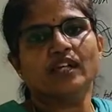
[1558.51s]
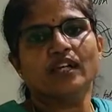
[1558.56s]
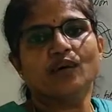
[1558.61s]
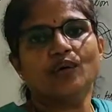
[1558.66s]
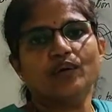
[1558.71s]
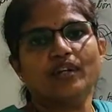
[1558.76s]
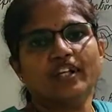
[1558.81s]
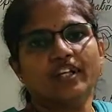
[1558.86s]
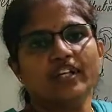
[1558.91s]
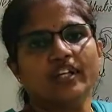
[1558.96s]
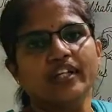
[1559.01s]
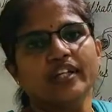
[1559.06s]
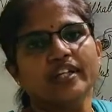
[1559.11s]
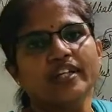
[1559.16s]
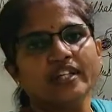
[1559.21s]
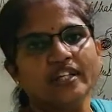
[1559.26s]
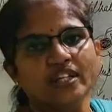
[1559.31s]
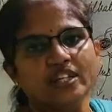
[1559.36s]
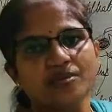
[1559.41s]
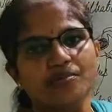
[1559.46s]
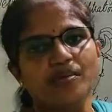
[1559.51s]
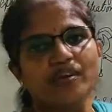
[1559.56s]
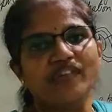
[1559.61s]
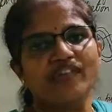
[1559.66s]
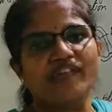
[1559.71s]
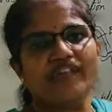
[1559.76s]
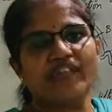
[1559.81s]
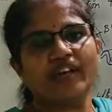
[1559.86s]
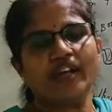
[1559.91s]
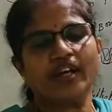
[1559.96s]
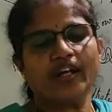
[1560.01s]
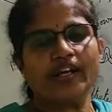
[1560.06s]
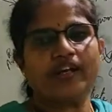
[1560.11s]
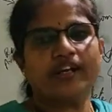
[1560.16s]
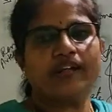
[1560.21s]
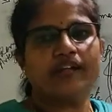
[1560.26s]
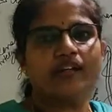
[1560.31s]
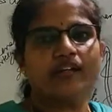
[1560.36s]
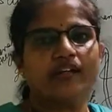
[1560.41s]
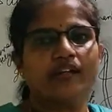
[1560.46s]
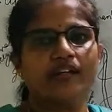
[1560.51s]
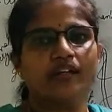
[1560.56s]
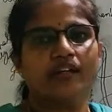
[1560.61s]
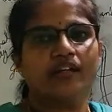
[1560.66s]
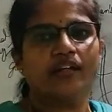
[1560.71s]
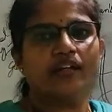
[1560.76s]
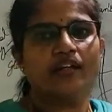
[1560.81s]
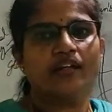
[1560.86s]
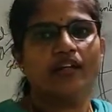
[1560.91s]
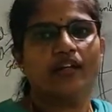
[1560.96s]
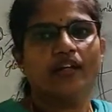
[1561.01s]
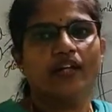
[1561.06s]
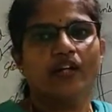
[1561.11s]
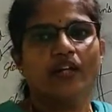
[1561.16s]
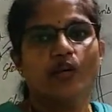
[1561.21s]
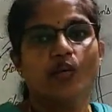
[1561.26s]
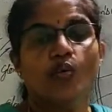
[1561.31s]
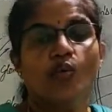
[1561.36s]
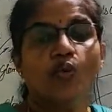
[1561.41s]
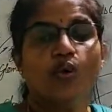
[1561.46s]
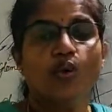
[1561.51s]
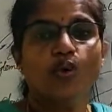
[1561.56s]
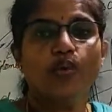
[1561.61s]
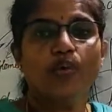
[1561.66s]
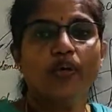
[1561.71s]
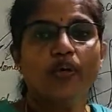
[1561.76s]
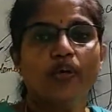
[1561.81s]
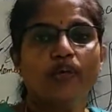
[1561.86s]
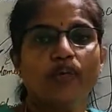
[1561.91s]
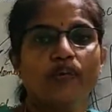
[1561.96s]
Our kidney has been failed. What